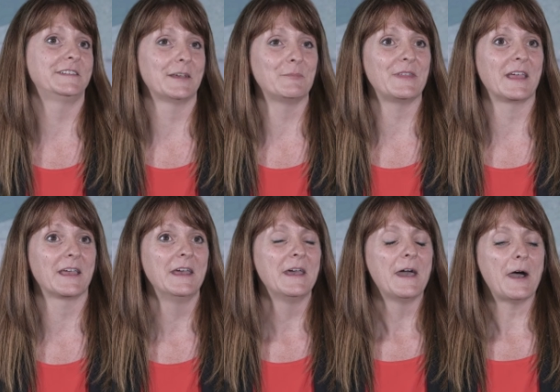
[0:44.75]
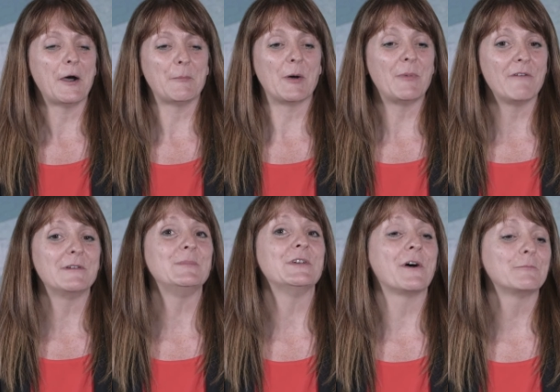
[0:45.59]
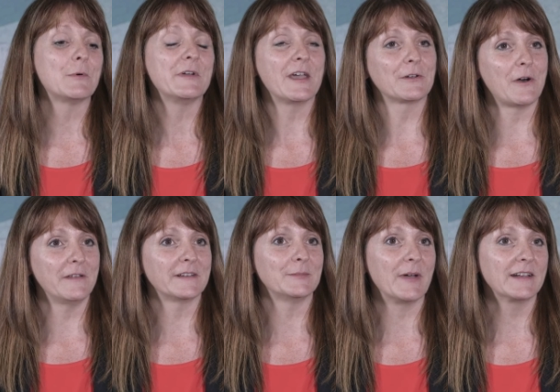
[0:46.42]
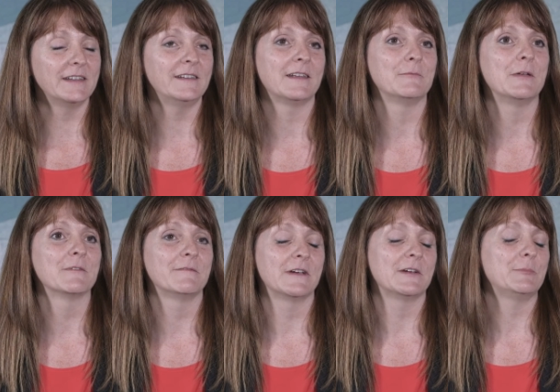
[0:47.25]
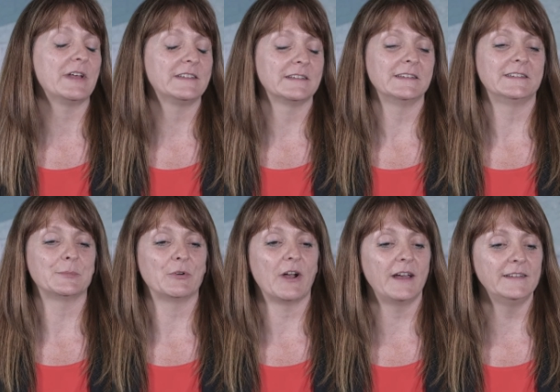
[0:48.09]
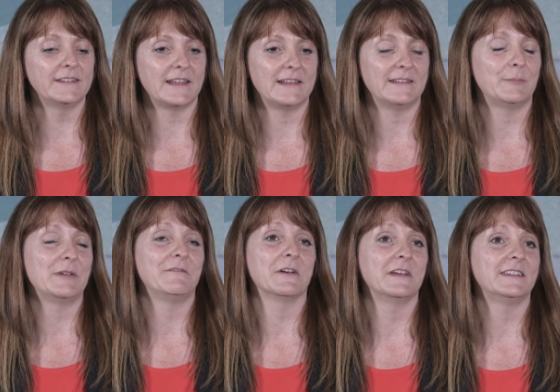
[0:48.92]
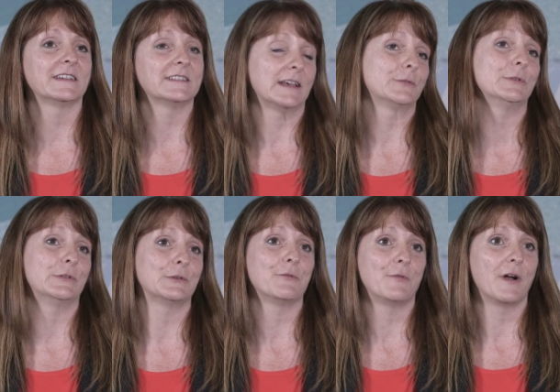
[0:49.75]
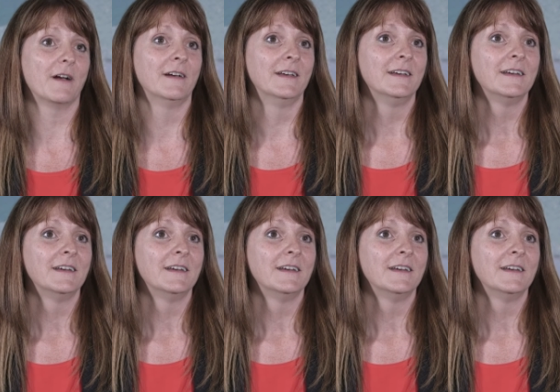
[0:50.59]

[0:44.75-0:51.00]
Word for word: something um, above and beyond what we had all expected, and we were very pleasantly surprised, and it's been very successful so far.